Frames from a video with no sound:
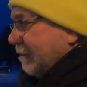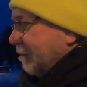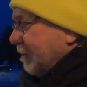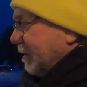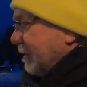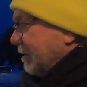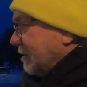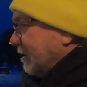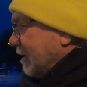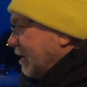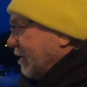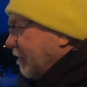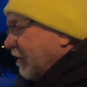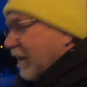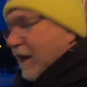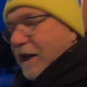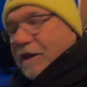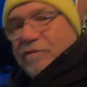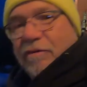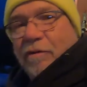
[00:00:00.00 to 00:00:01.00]
But
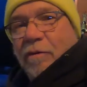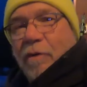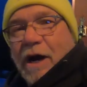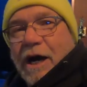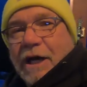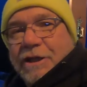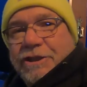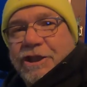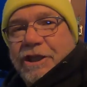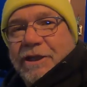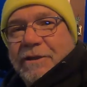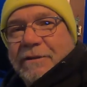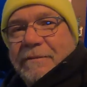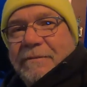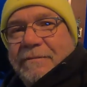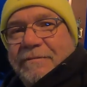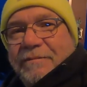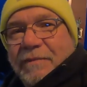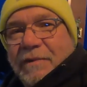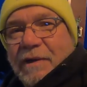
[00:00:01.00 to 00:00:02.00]
thanks for watching.
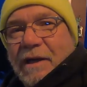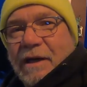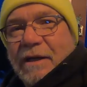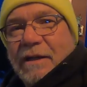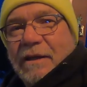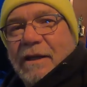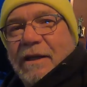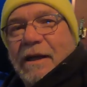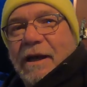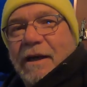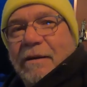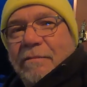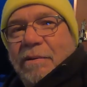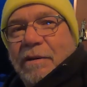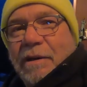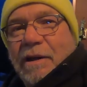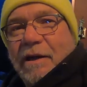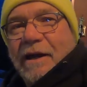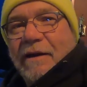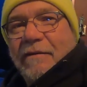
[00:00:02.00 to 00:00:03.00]
I'll
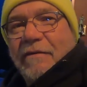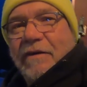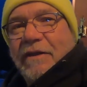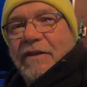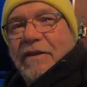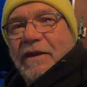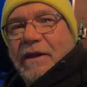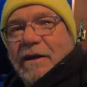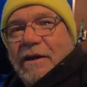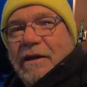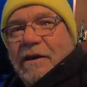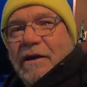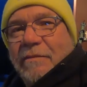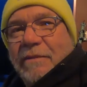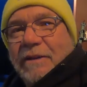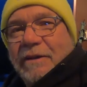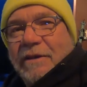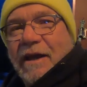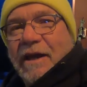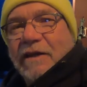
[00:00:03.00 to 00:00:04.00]
unplug everything here,
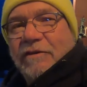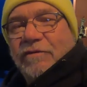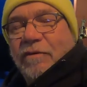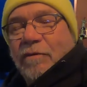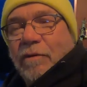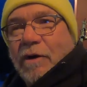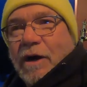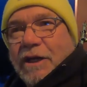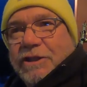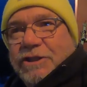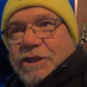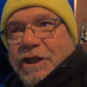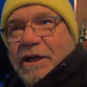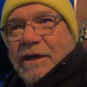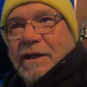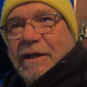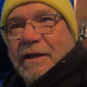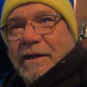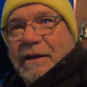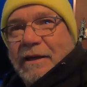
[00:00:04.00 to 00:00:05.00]
but thanks for watching,
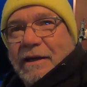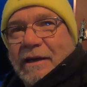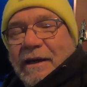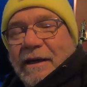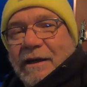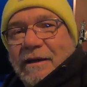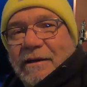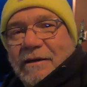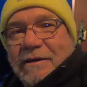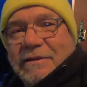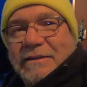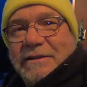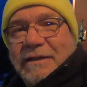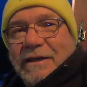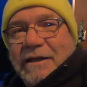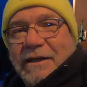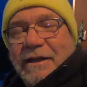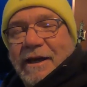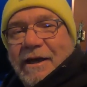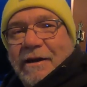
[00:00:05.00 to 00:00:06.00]
and I'll see
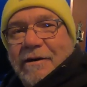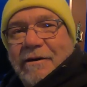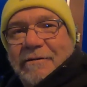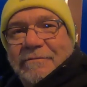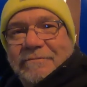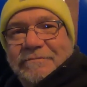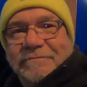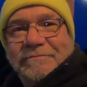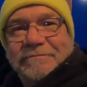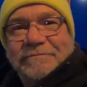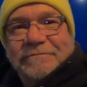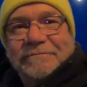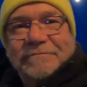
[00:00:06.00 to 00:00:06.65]
you later.